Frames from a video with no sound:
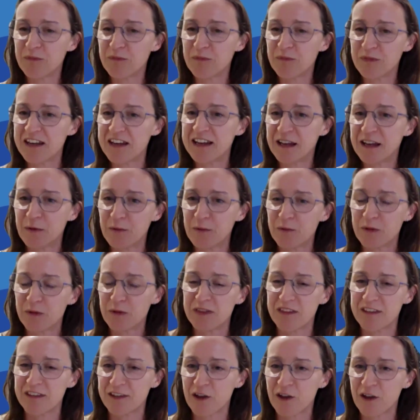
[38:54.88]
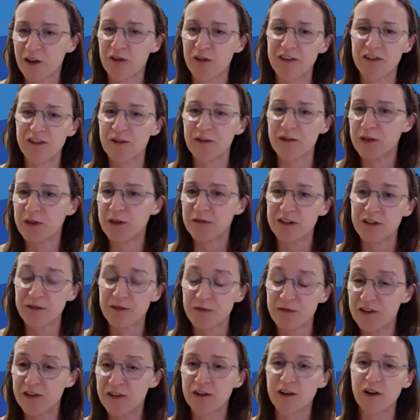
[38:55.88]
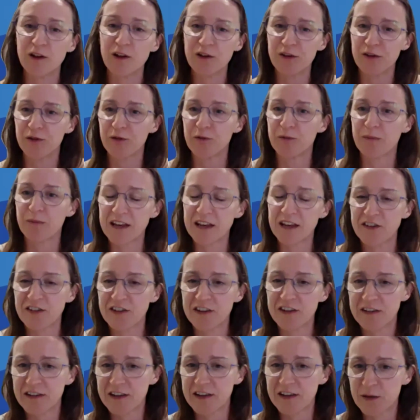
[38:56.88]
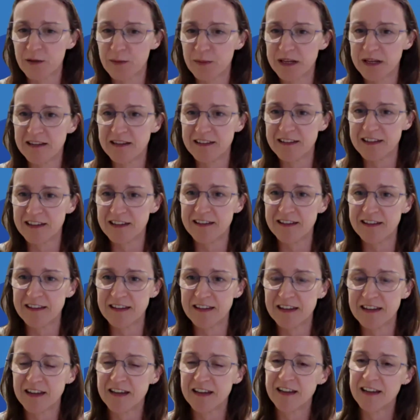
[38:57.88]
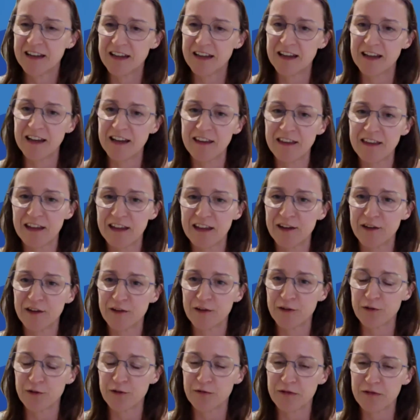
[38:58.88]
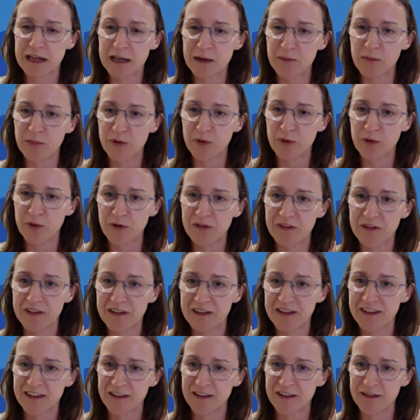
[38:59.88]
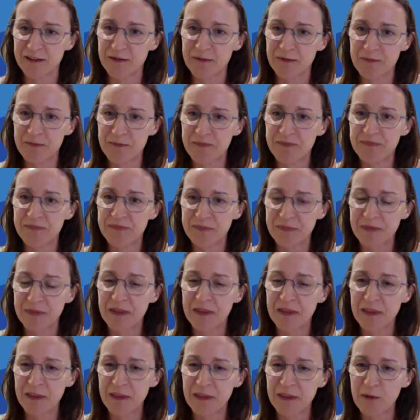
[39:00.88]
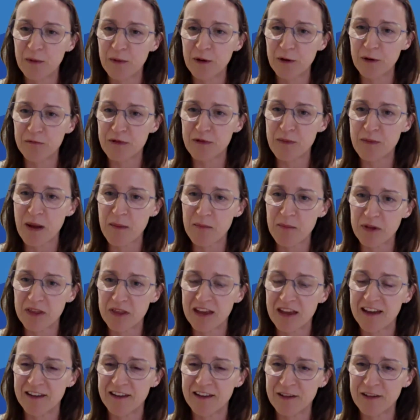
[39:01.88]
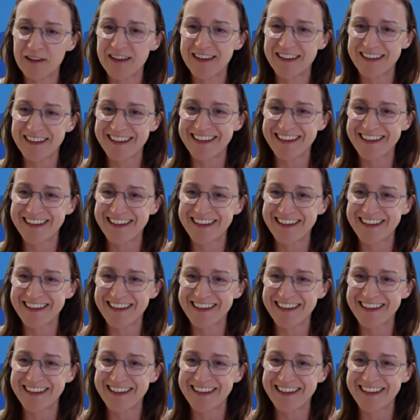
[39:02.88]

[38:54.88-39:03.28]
dealing with this condition, whether it's vision loss or managing diabetes, and I think it's just really important that we all remember that.